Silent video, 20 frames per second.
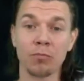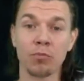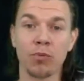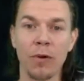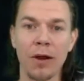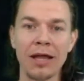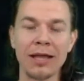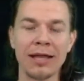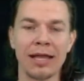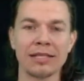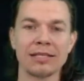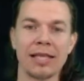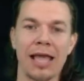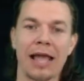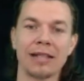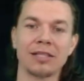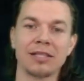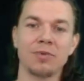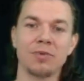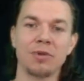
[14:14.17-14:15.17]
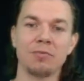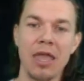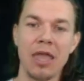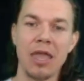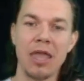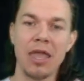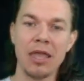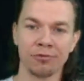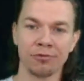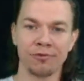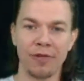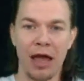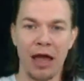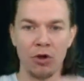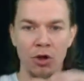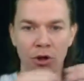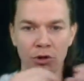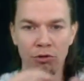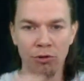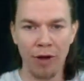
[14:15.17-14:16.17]
Bread has had to be made into a
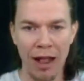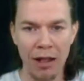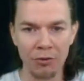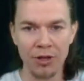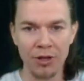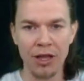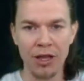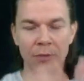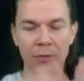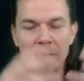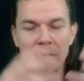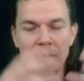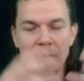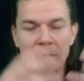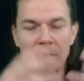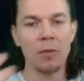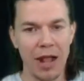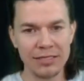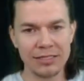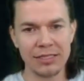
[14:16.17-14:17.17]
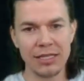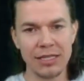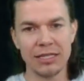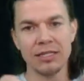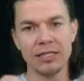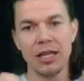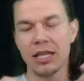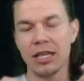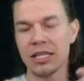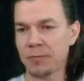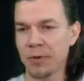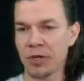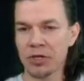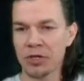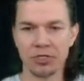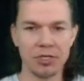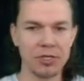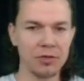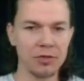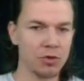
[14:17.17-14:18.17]
flour, ground up, processed,
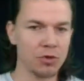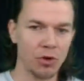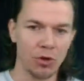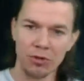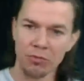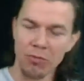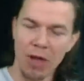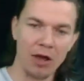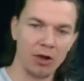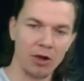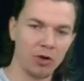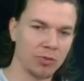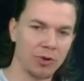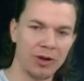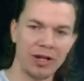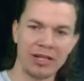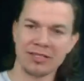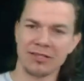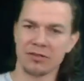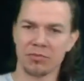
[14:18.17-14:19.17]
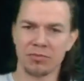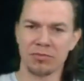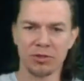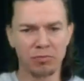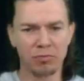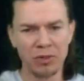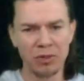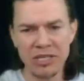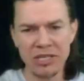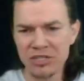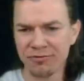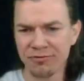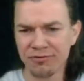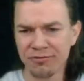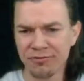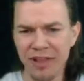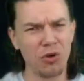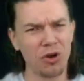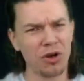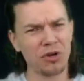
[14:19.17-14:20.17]
especially with all the modern breads that have been bleached
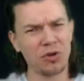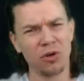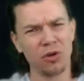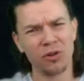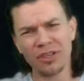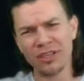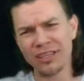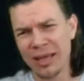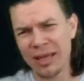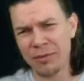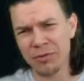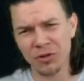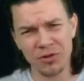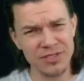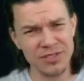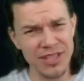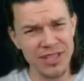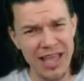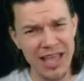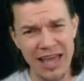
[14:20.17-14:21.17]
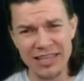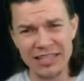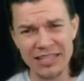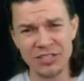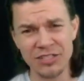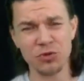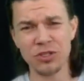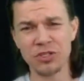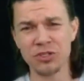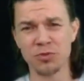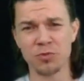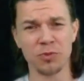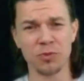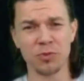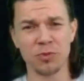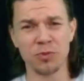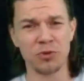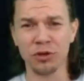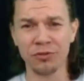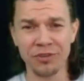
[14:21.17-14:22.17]
flour and all the chemicals they add into it to
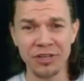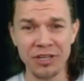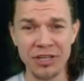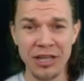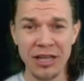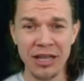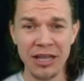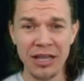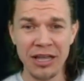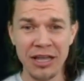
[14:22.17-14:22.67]
preserve it.